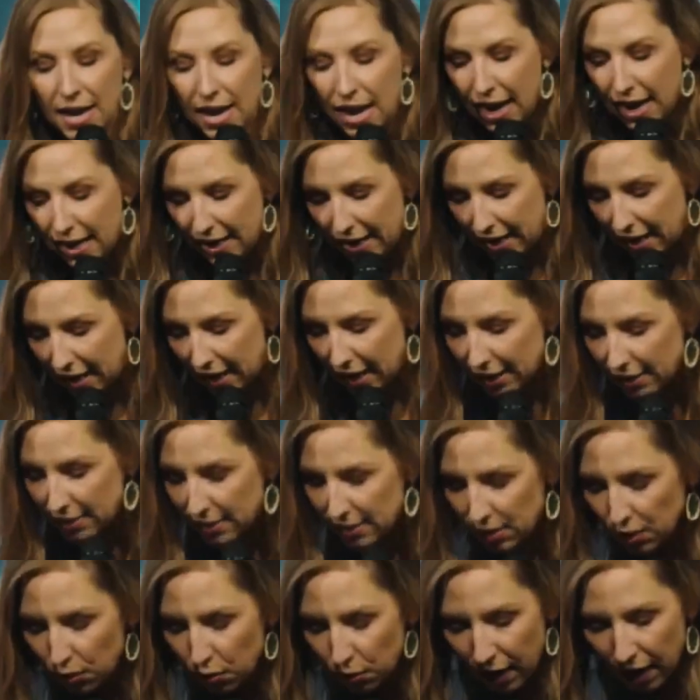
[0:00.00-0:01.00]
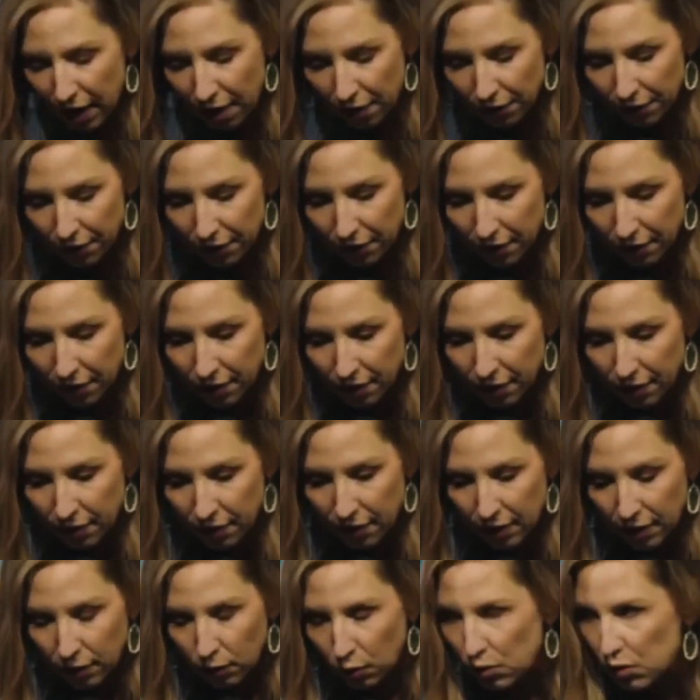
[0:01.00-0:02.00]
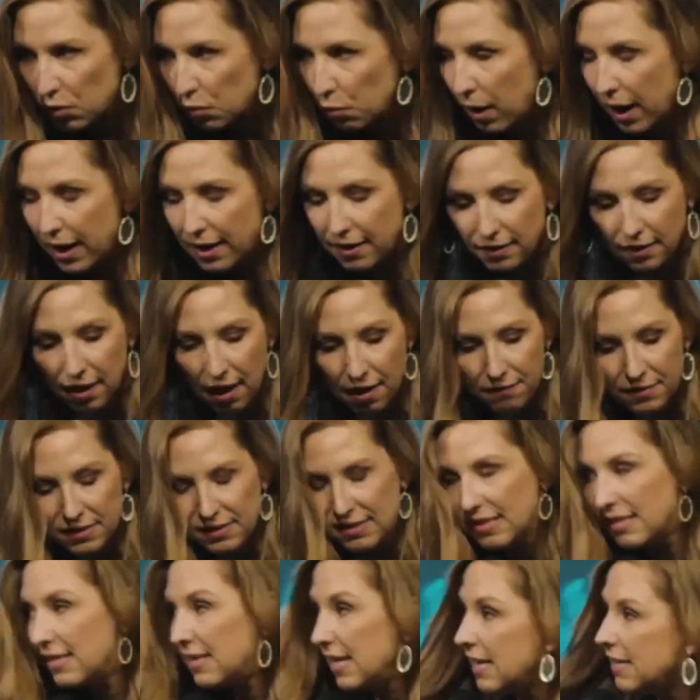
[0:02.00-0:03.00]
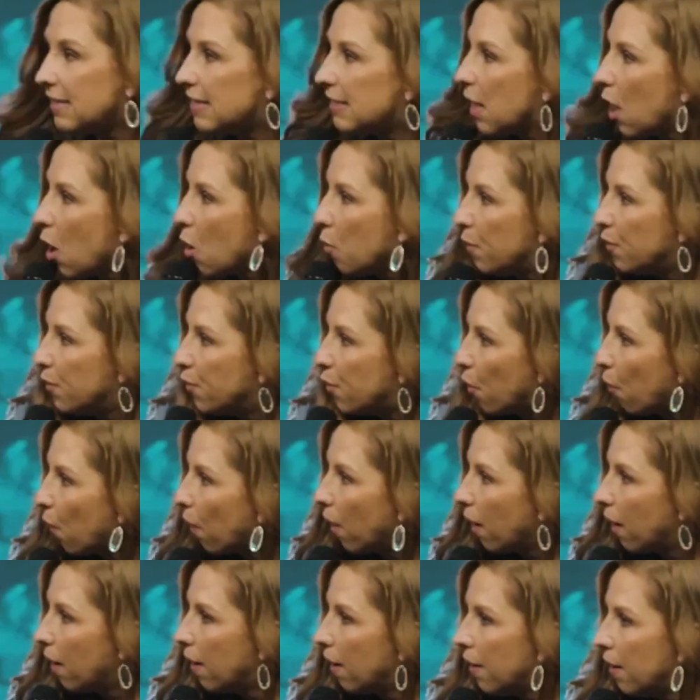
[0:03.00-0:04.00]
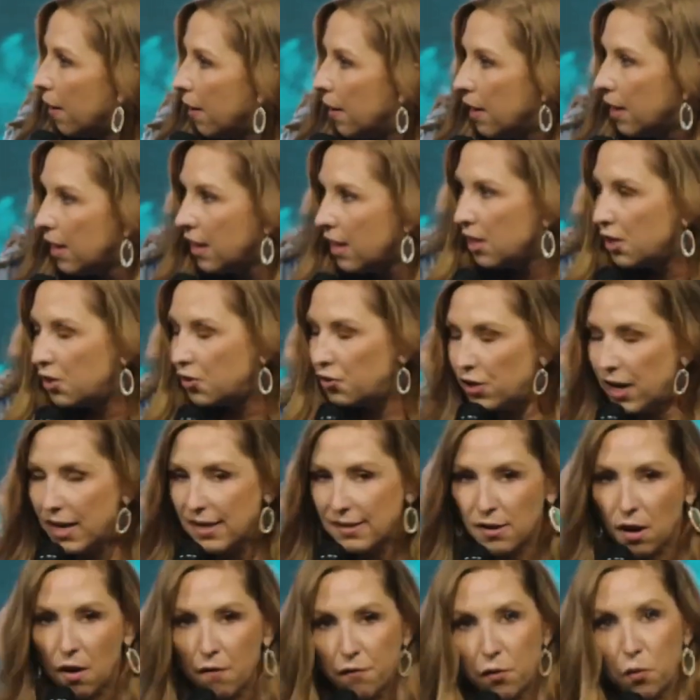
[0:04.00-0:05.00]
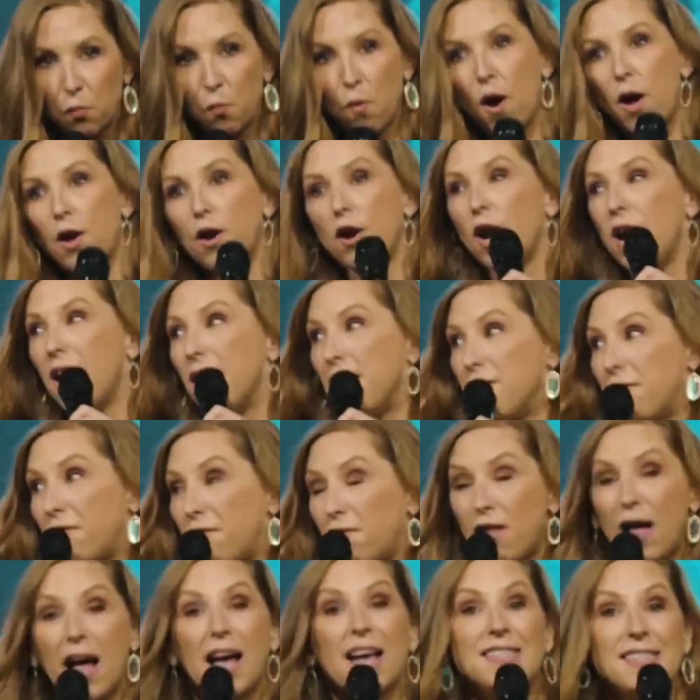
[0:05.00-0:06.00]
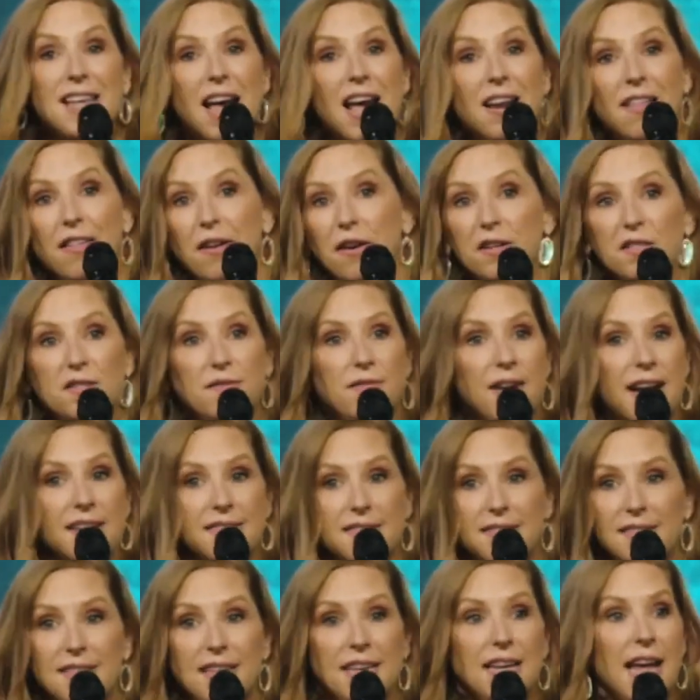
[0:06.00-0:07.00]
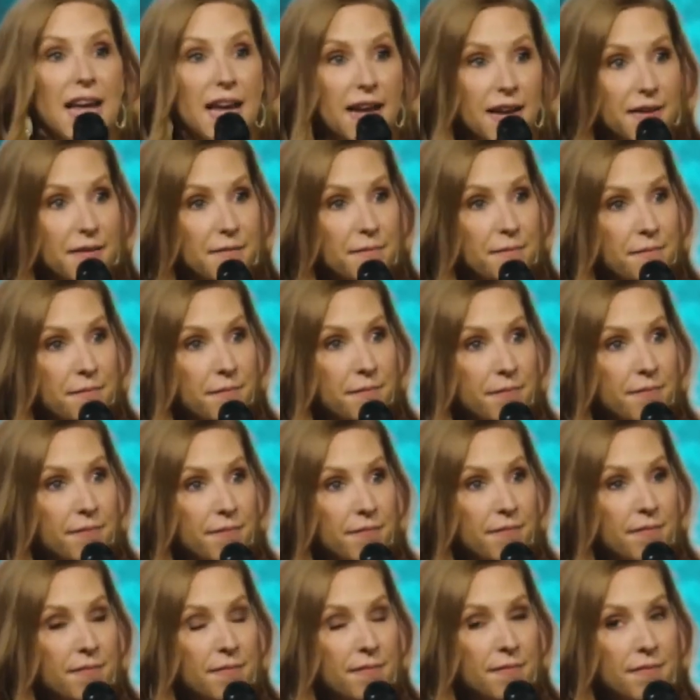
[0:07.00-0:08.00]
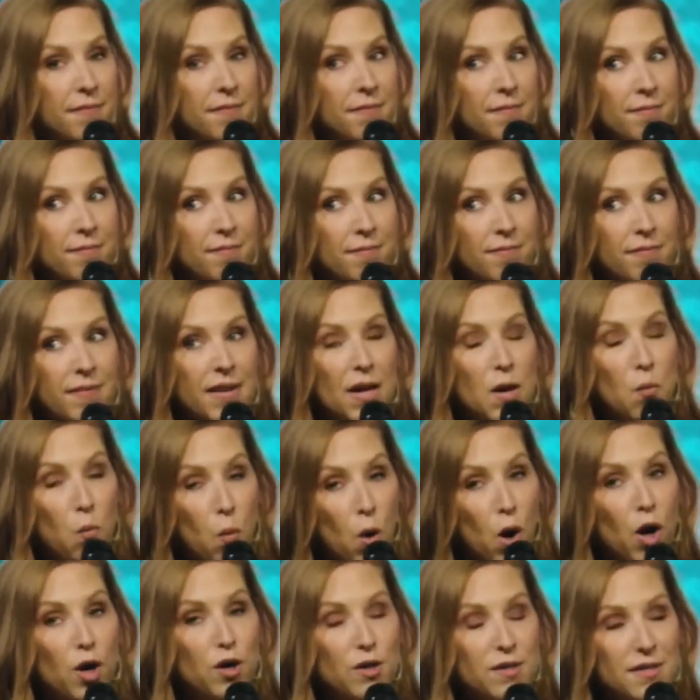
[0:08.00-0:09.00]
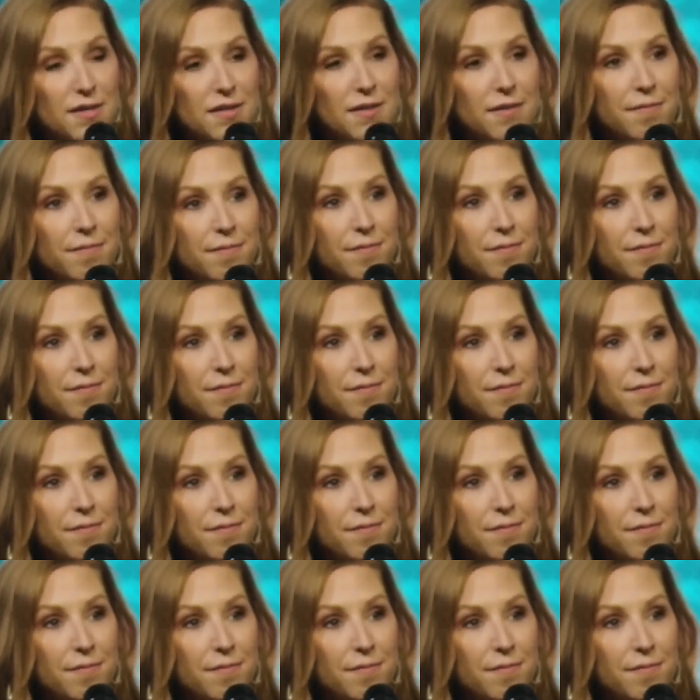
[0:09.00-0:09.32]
And he hits the ground, looks right and left, and sees the open door shakes off the water, and flies out of there as fast as he can. It worked.